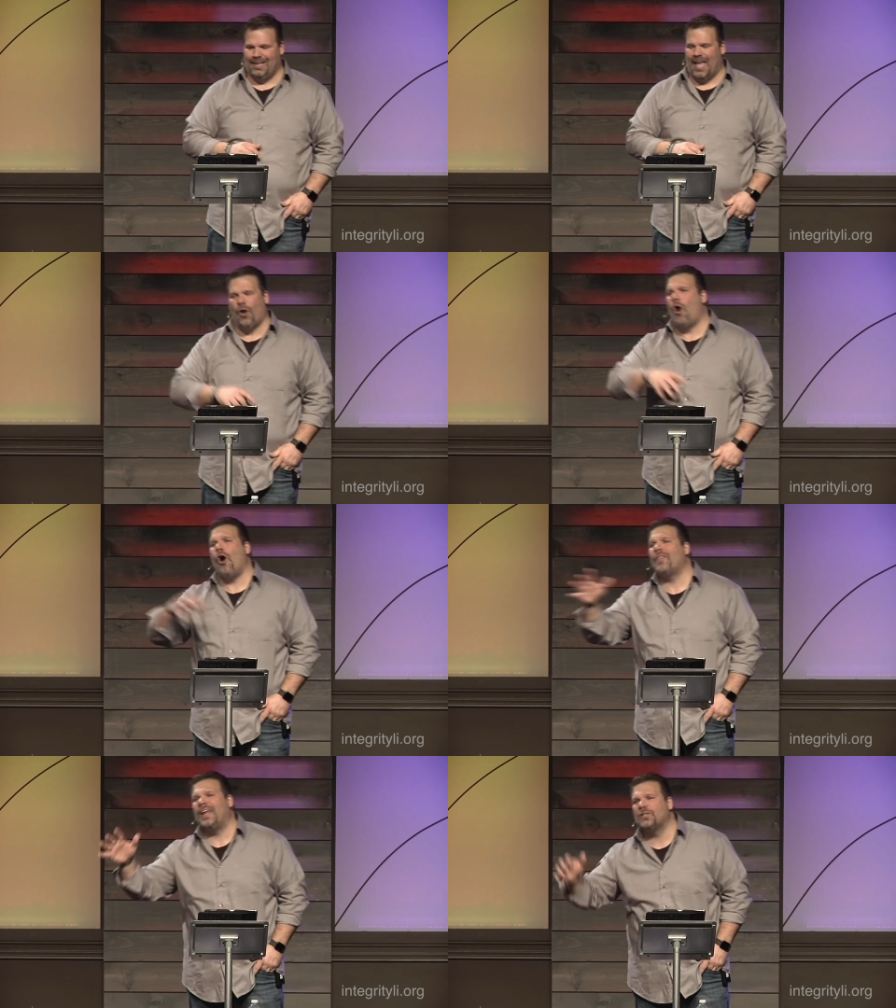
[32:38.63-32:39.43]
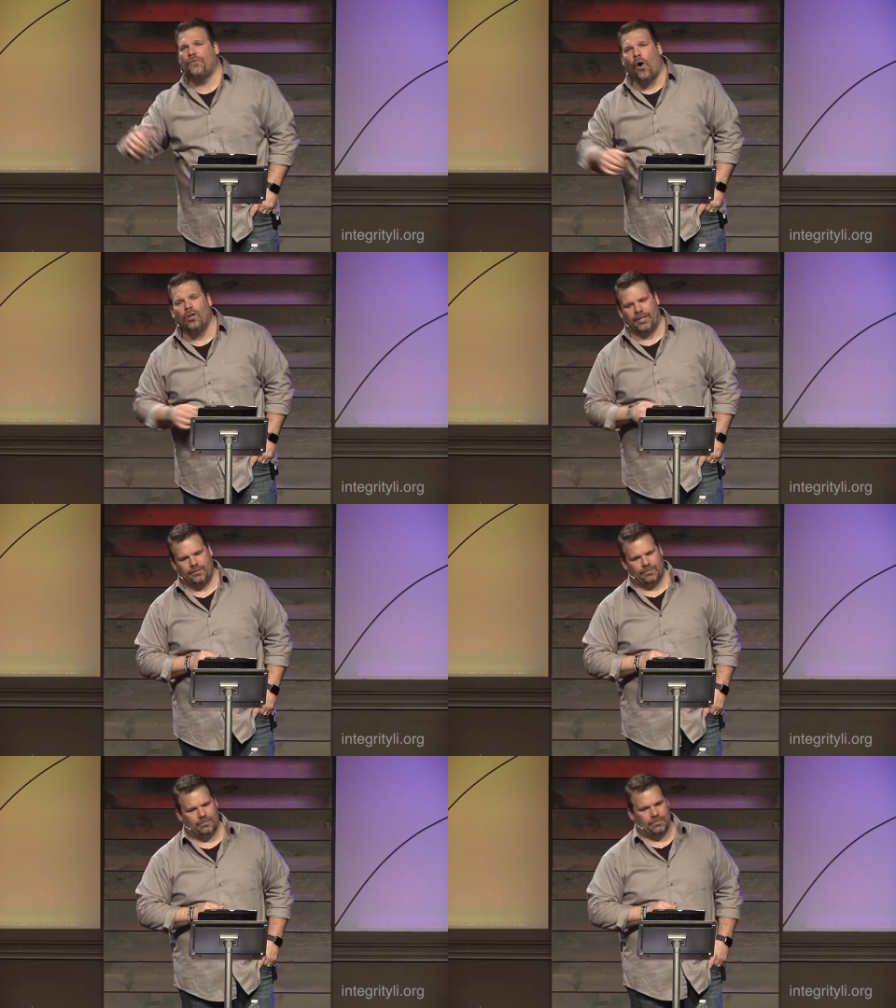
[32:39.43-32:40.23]
and all that has
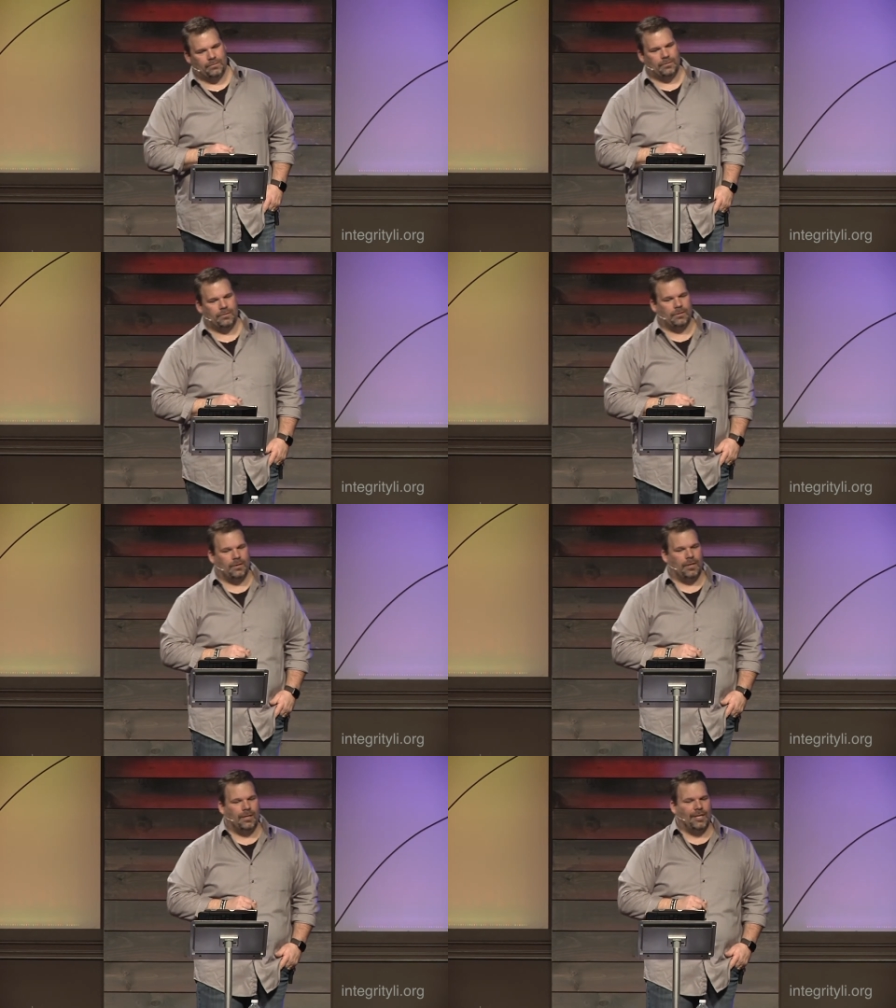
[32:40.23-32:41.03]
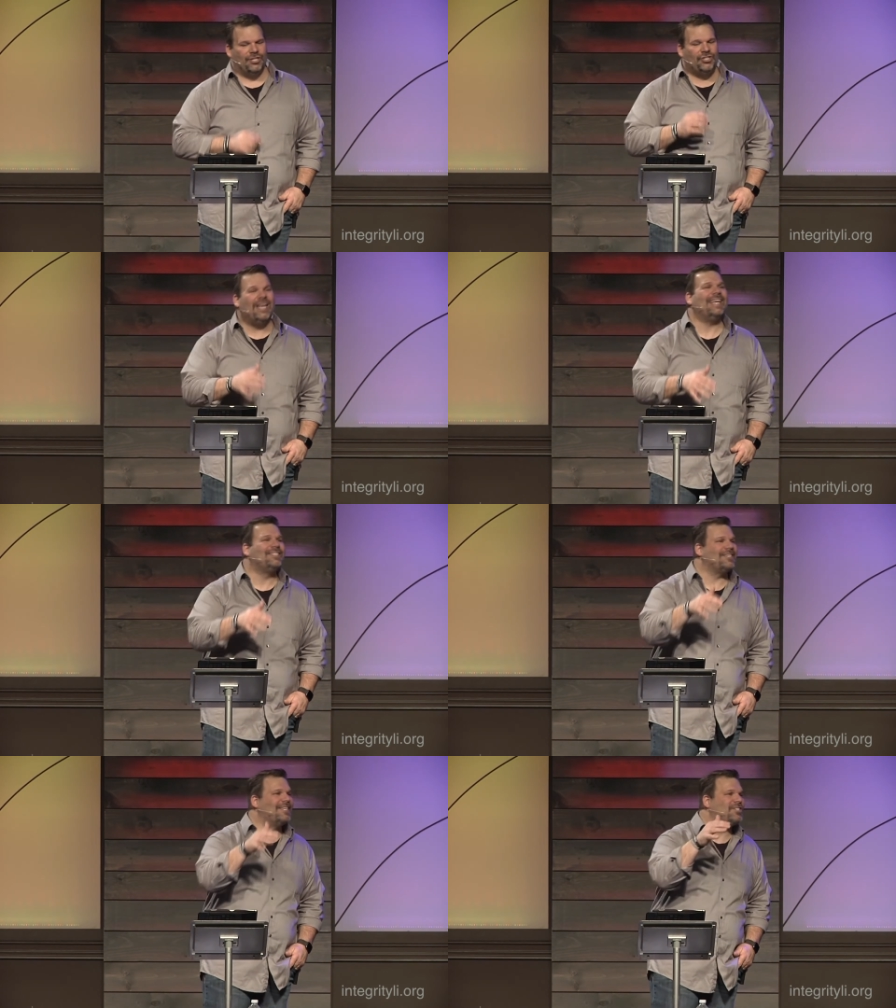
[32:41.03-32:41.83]
fallen.
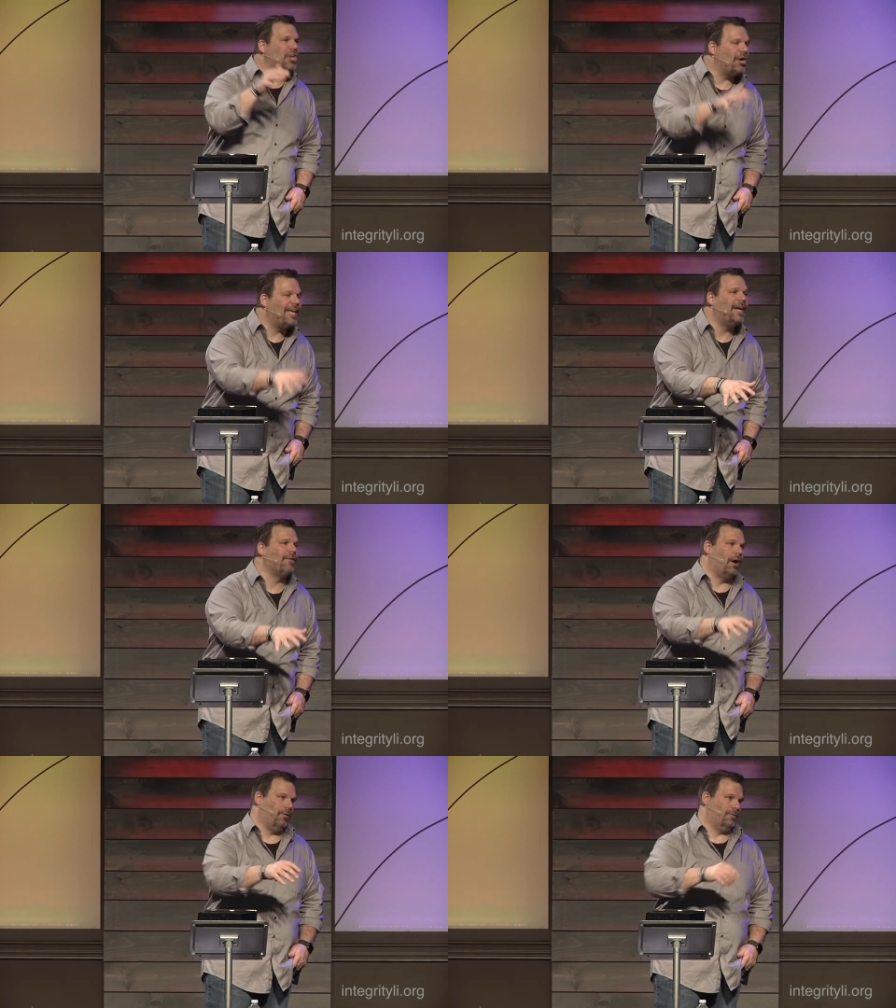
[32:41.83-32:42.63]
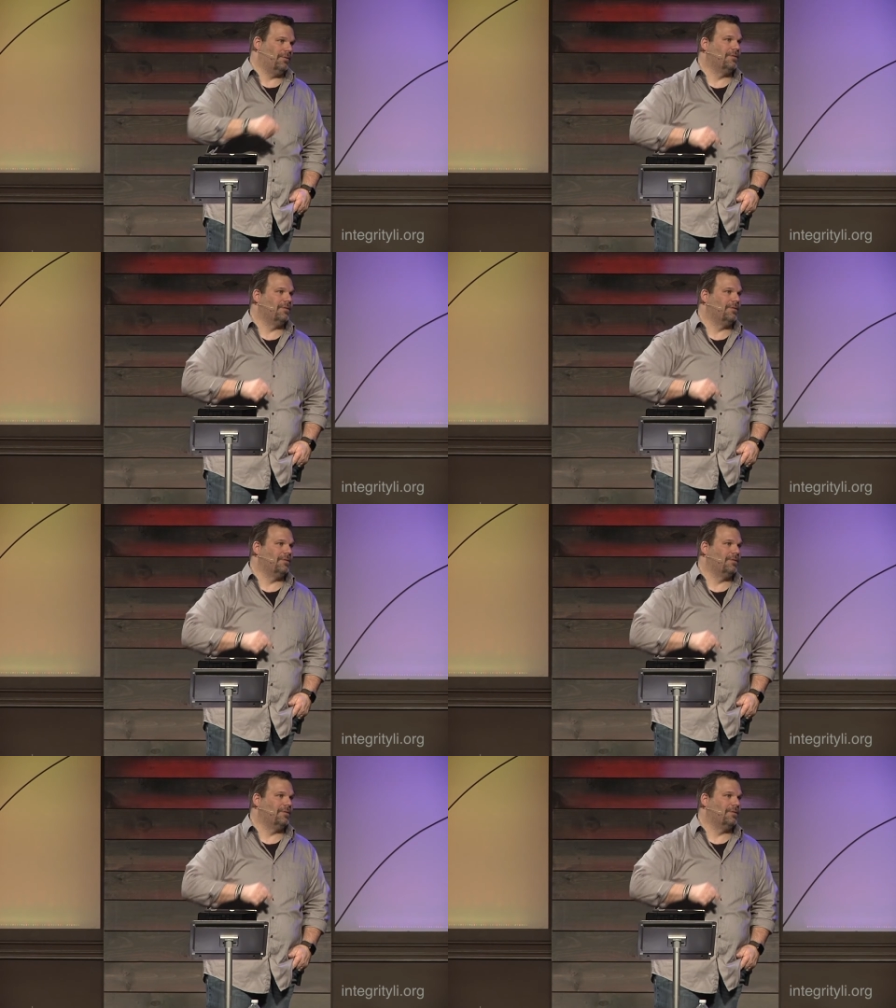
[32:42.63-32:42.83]
Jesus is the hero